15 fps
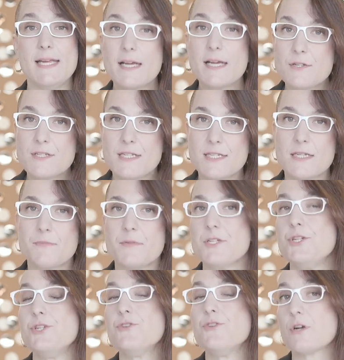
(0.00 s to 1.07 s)
ecosystem
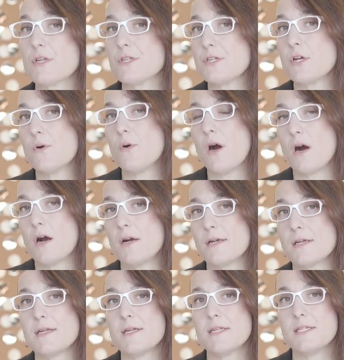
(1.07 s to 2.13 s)
that you've worked so
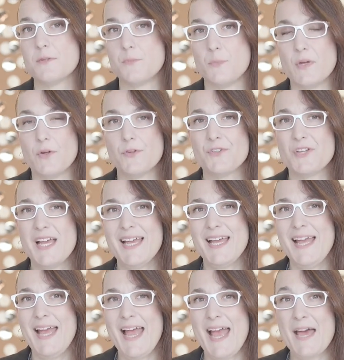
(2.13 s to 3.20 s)
hard to build.
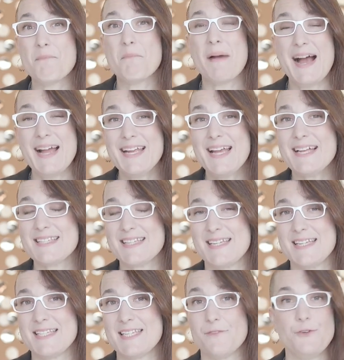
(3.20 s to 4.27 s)
And my guess
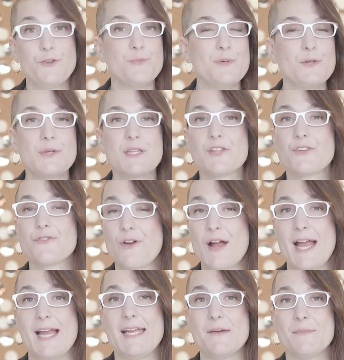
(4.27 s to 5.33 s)
is if you've been doing this for
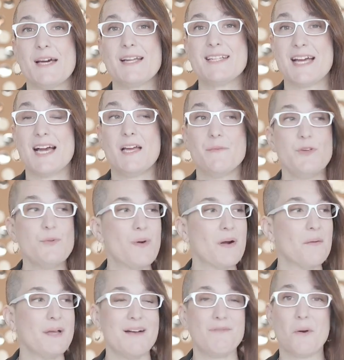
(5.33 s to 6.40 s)
any amount of time, you
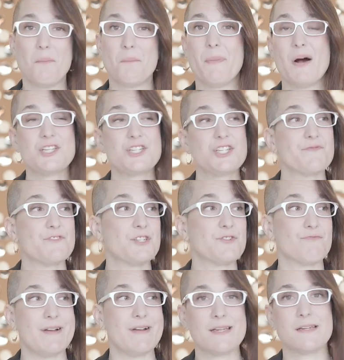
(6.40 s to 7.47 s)
probably have a bunch of
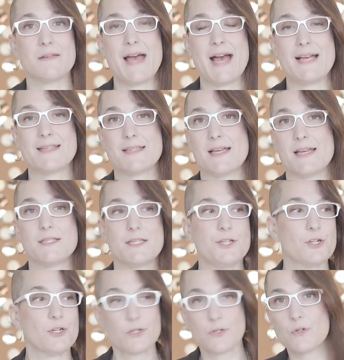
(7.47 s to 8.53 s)
just random assets in
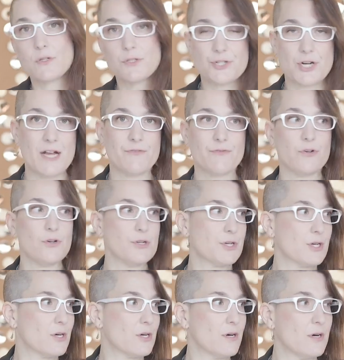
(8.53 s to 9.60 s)
your Google Drive
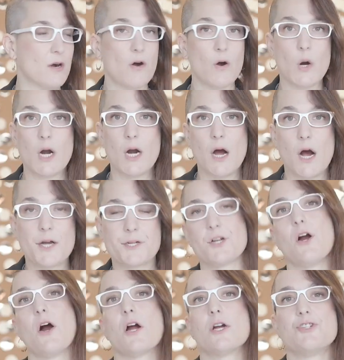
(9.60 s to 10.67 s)
folder or on
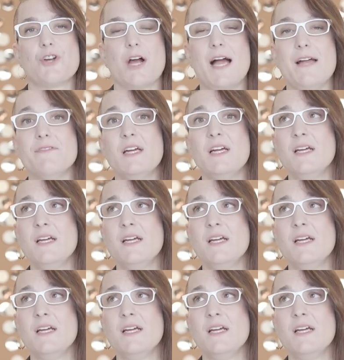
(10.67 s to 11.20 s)
your hard drive